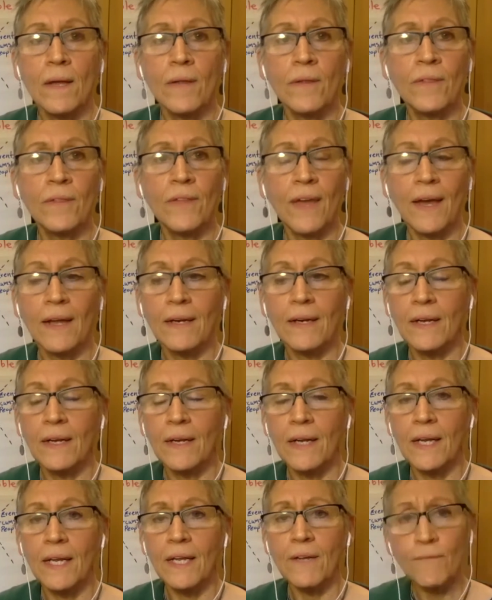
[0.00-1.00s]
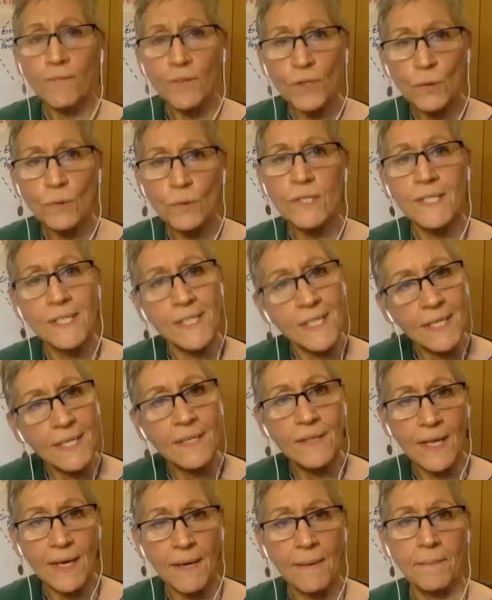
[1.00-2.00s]
that if you see
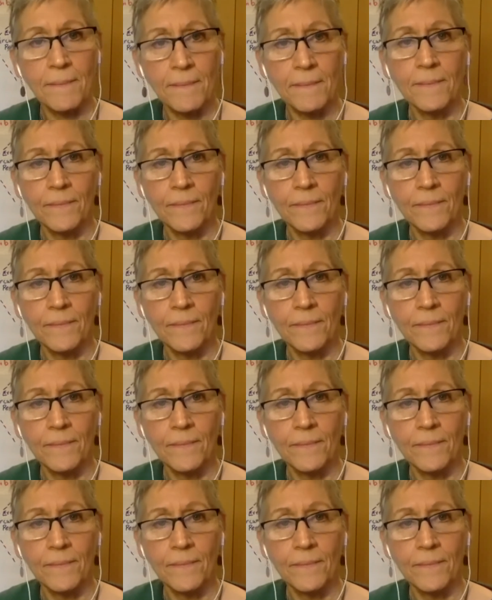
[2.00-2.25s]
them,